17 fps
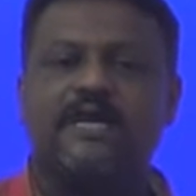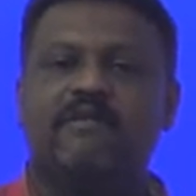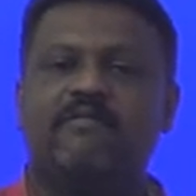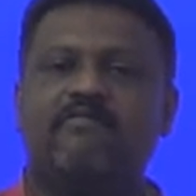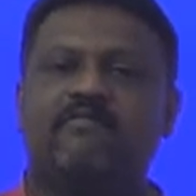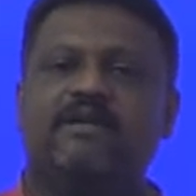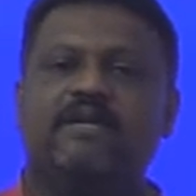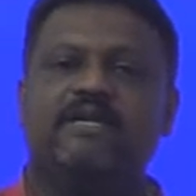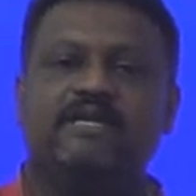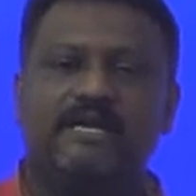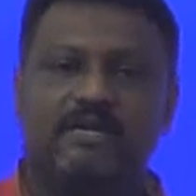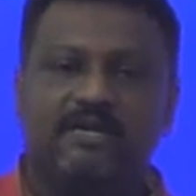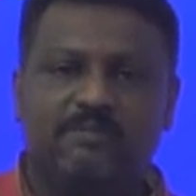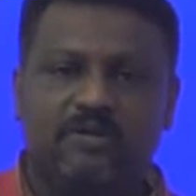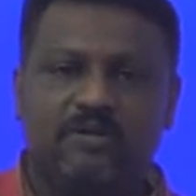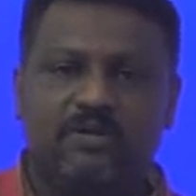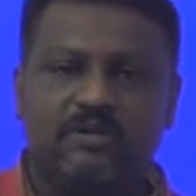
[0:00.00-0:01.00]
in
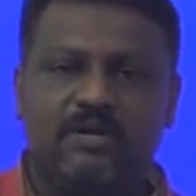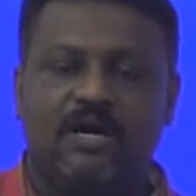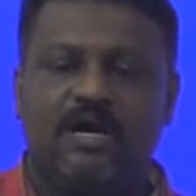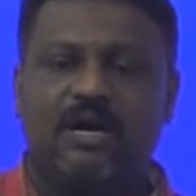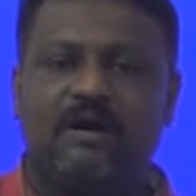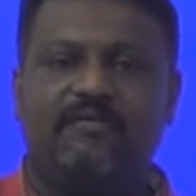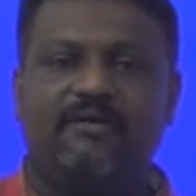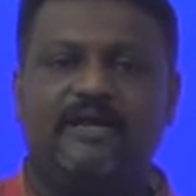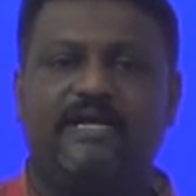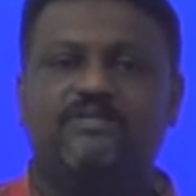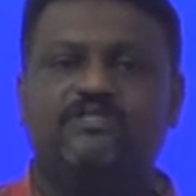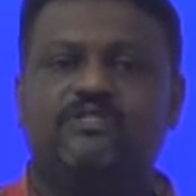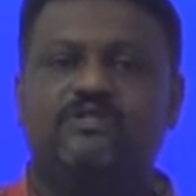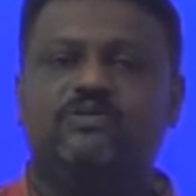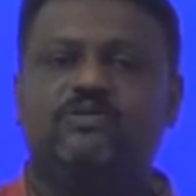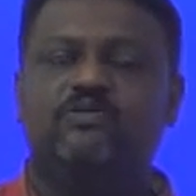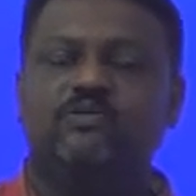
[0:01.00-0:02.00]
real mode our
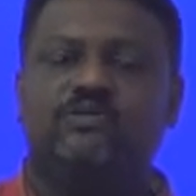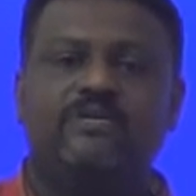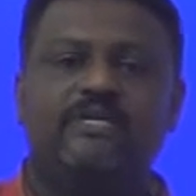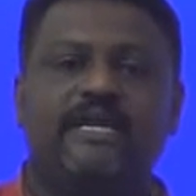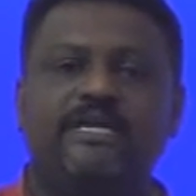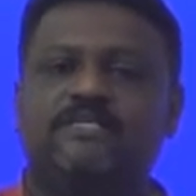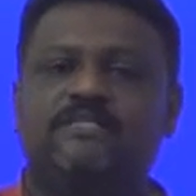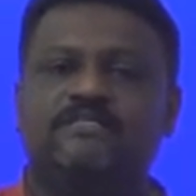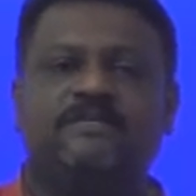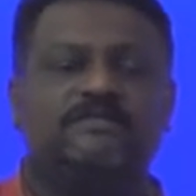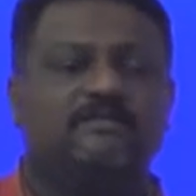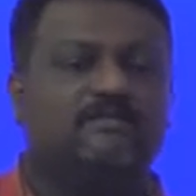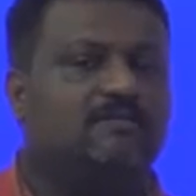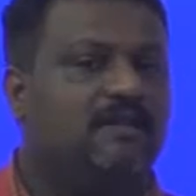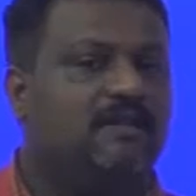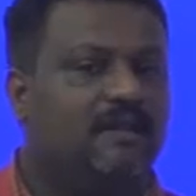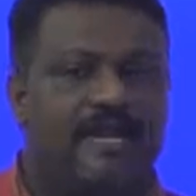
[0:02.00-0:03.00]

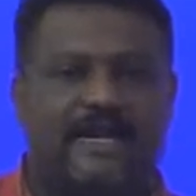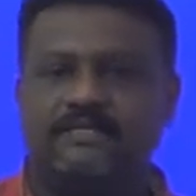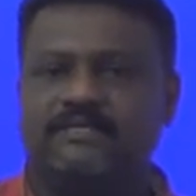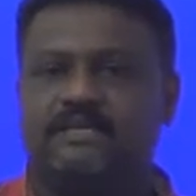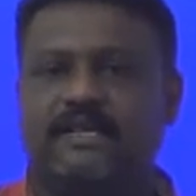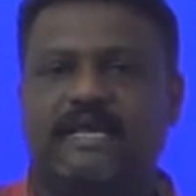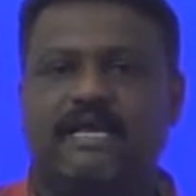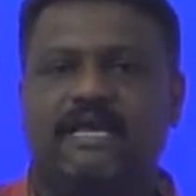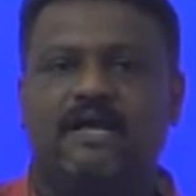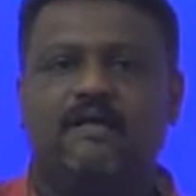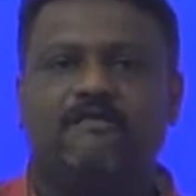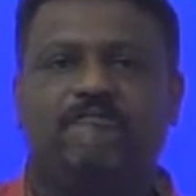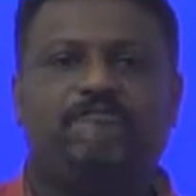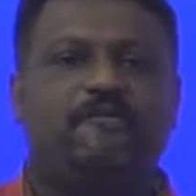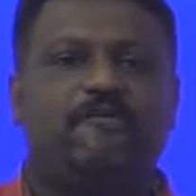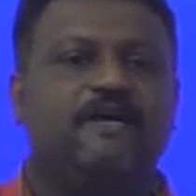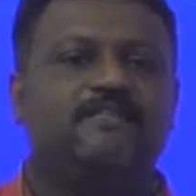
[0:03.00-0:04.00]
80386 lacks like
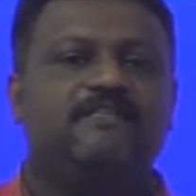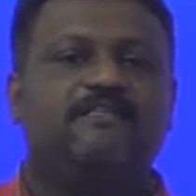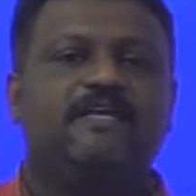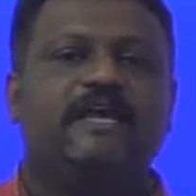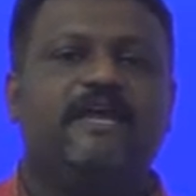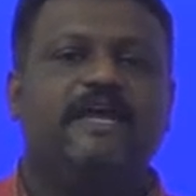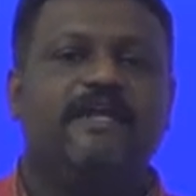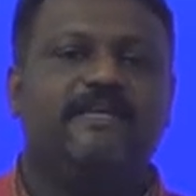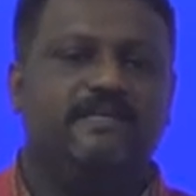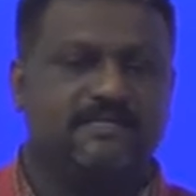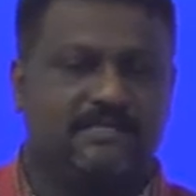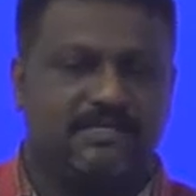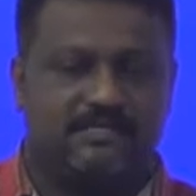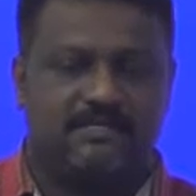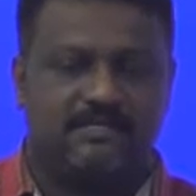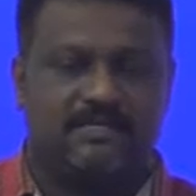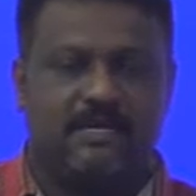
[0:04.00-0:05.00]
fast
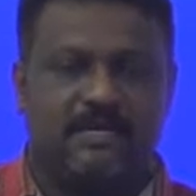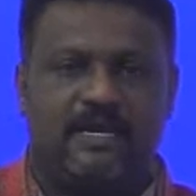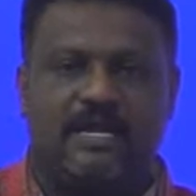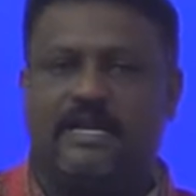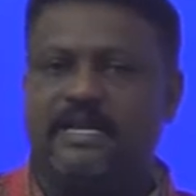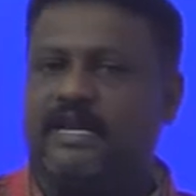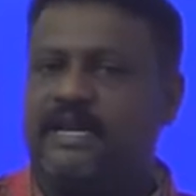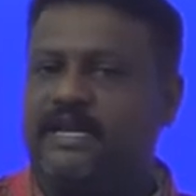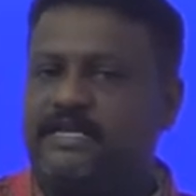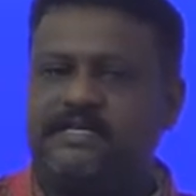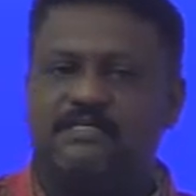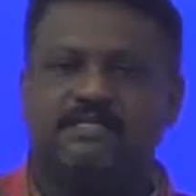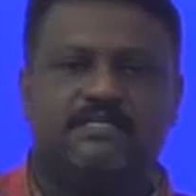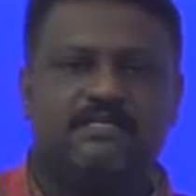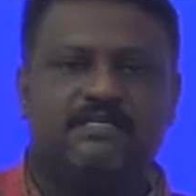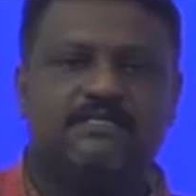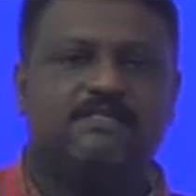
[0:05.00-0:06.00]
86. In
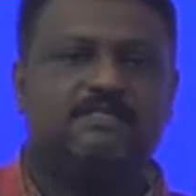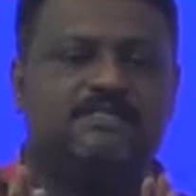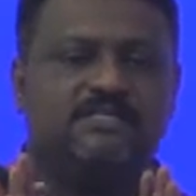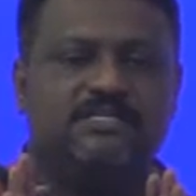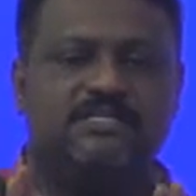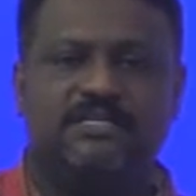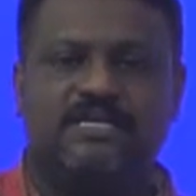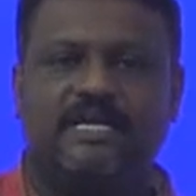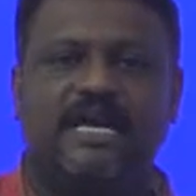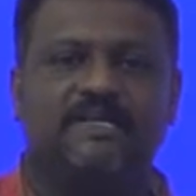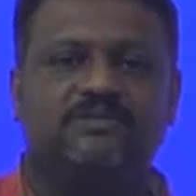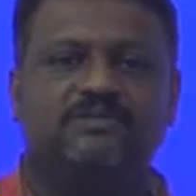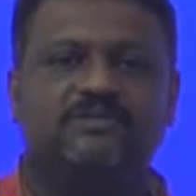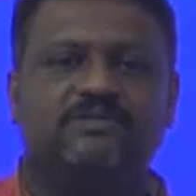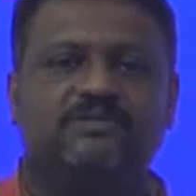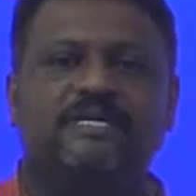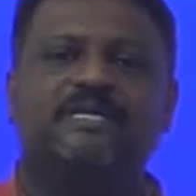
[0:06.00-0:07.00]
86, just it has
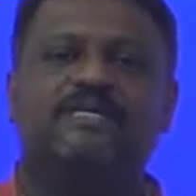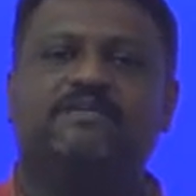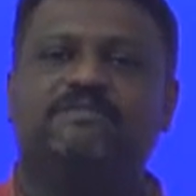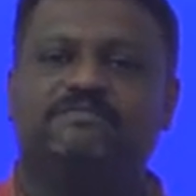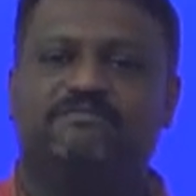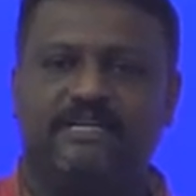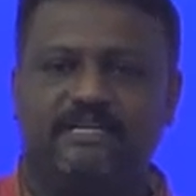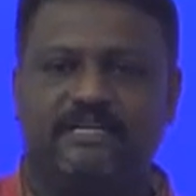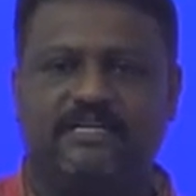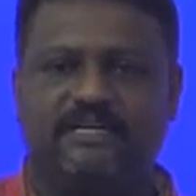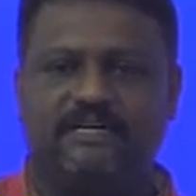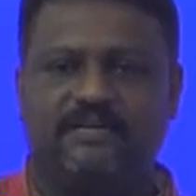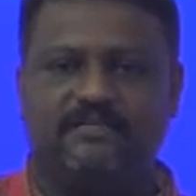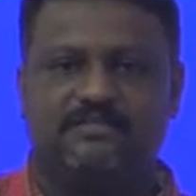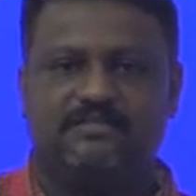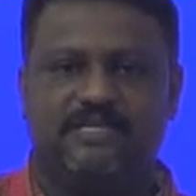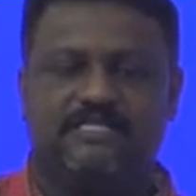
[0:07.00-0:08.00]
only 20
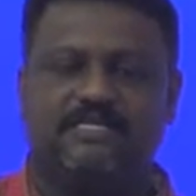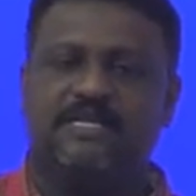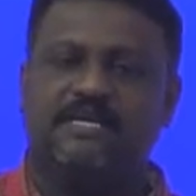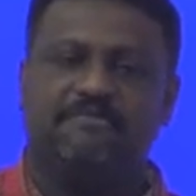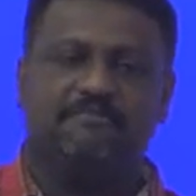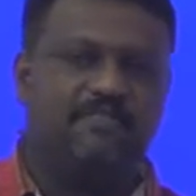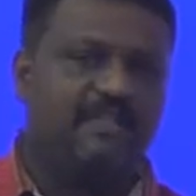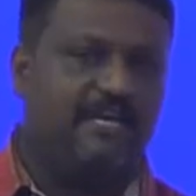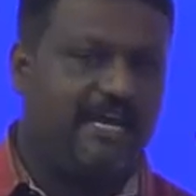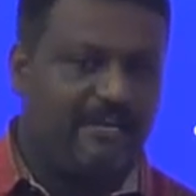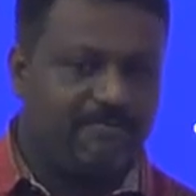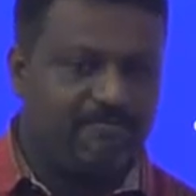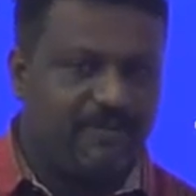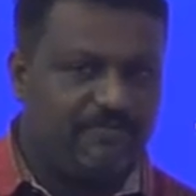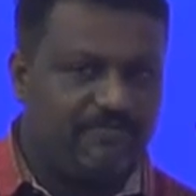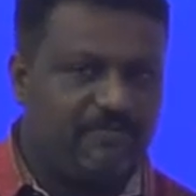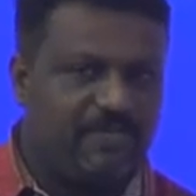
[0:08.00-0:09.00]
address lines. With the
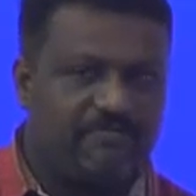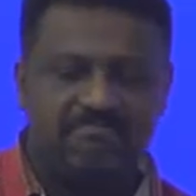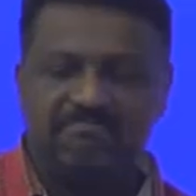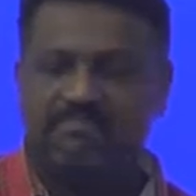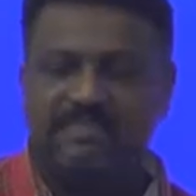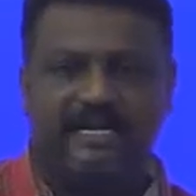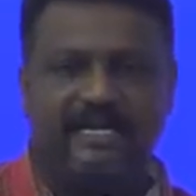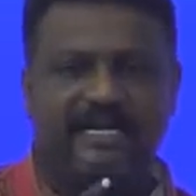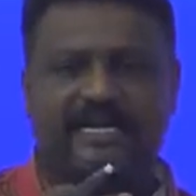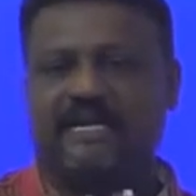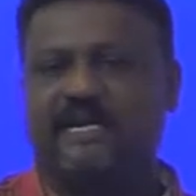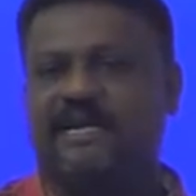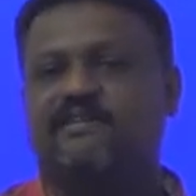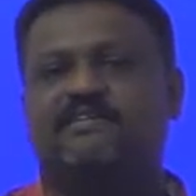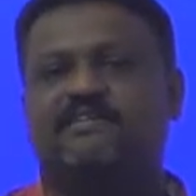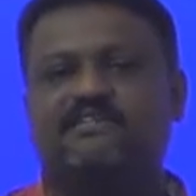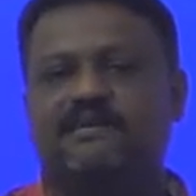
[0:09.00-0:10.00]
help of them, it can
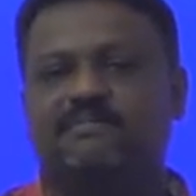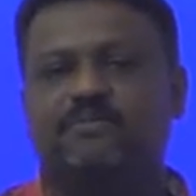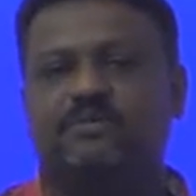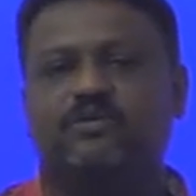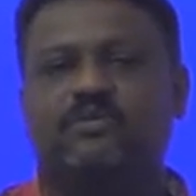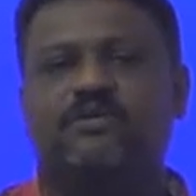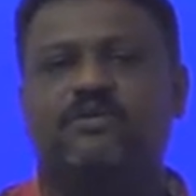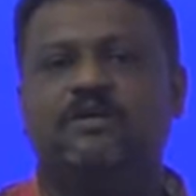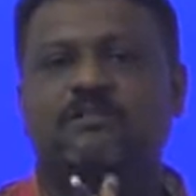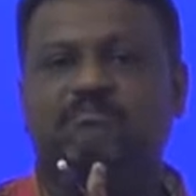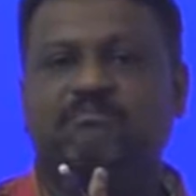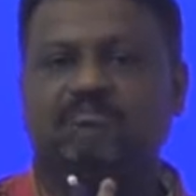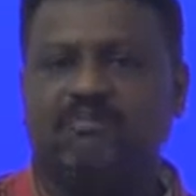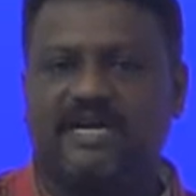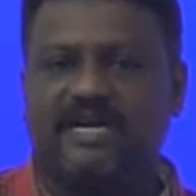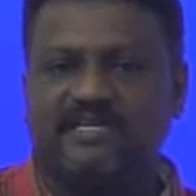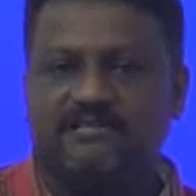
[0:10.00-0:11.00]
address up to
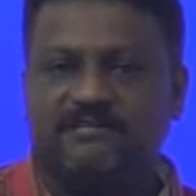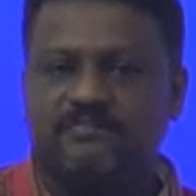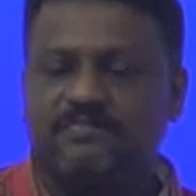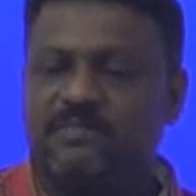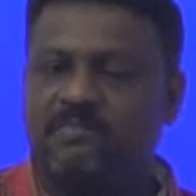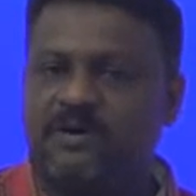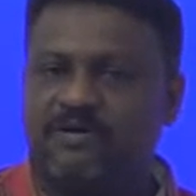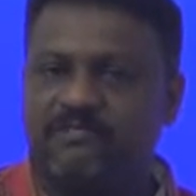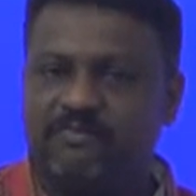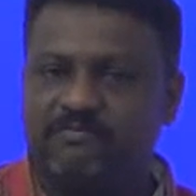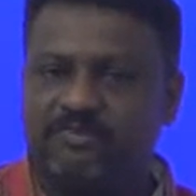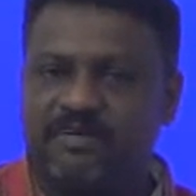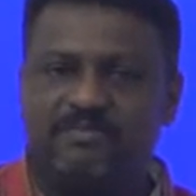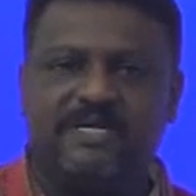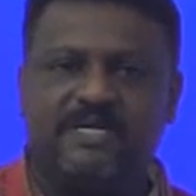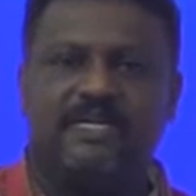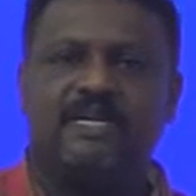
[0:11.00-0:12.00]
maximum of a
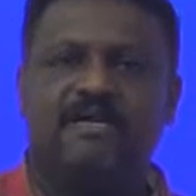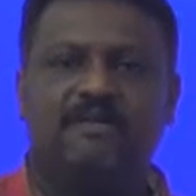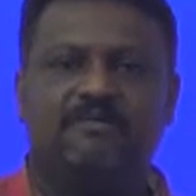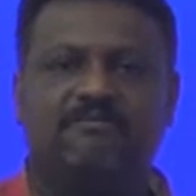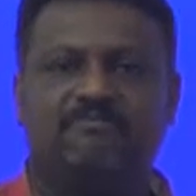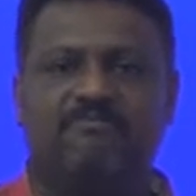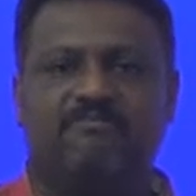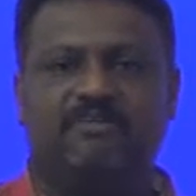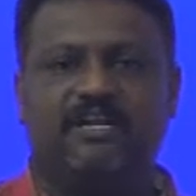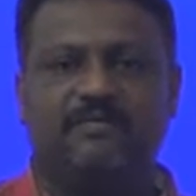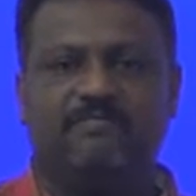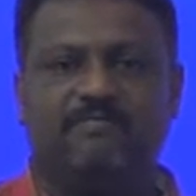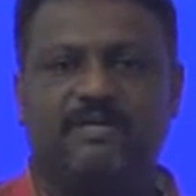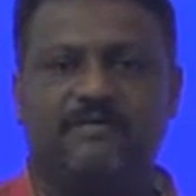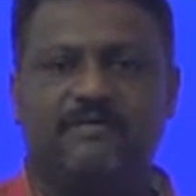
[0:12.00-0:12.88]
memory 1 MB.